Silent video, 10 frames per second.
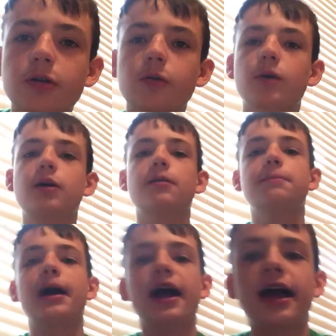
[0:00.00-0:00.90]
Welcome
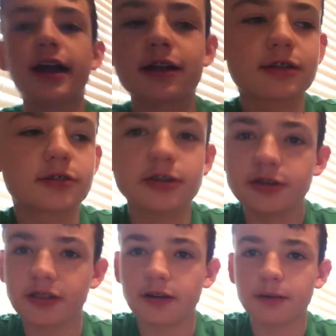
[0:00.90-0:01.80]
back to
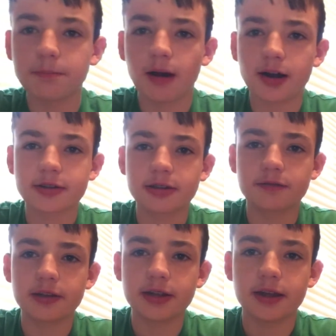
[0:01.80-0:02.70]
another unboxing
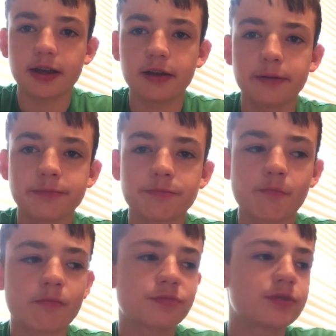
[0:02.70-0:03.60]
video.
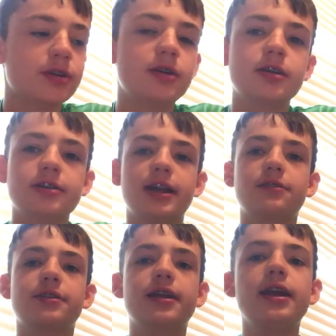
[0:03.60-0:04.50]
Now
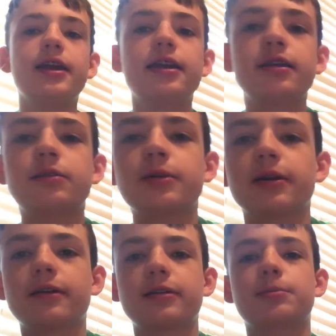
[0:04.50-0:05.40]
today we
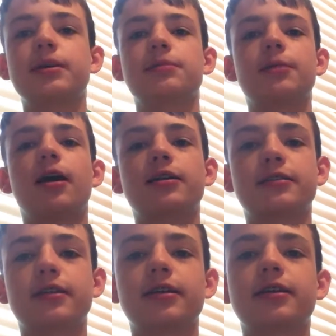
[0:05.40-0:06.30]
are going to be
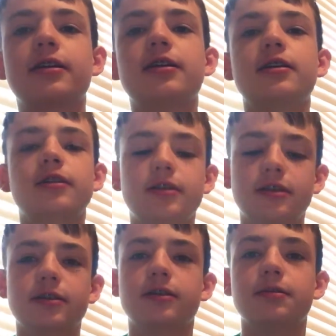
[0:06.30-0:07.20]
unboxing
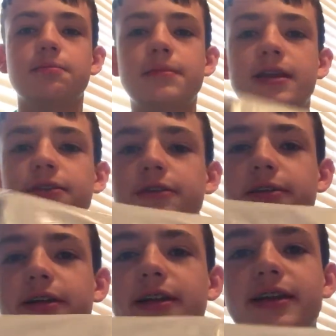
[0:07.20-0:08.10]

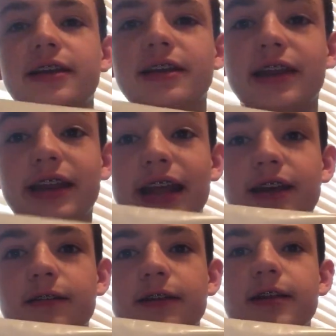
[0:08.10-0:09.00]
Misery in
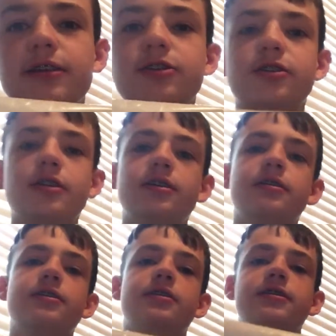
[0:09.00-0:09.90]
English
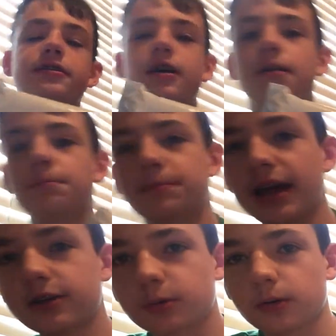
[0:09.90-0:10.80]
because
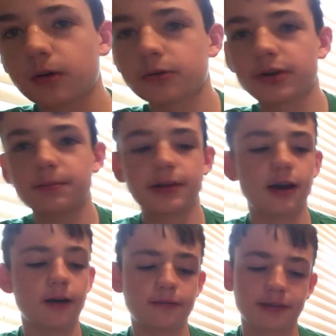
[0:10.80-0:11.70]
Better World ripped me
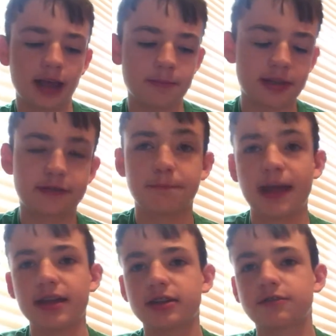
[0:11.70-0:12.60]
off and gave me a
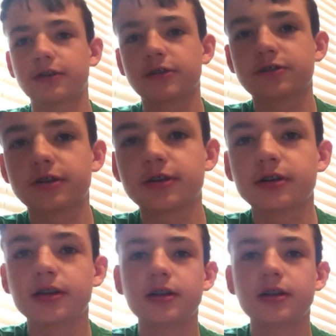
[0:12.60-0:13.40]
Spanish version.